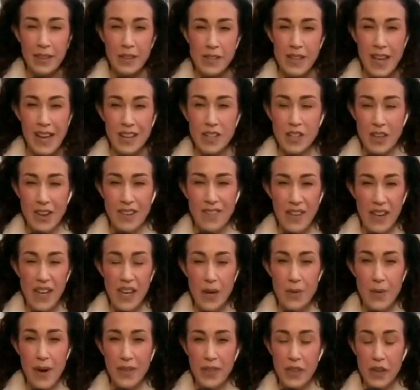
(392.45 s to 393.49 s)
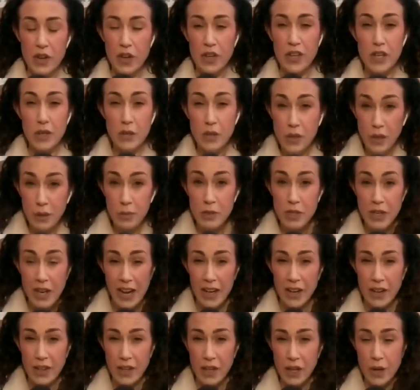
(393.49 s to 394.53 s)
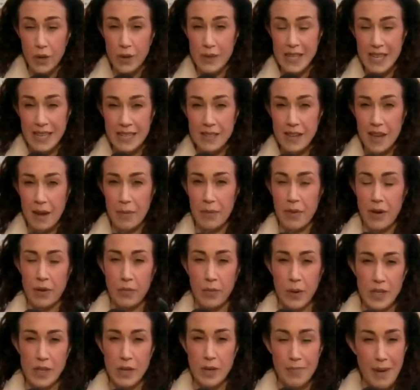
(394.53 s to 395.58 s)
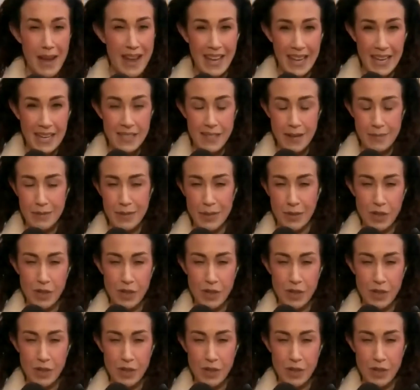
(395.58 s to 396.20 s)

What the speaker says: There's actually a video on their YouTube channel that goes in depth on winter biking tips.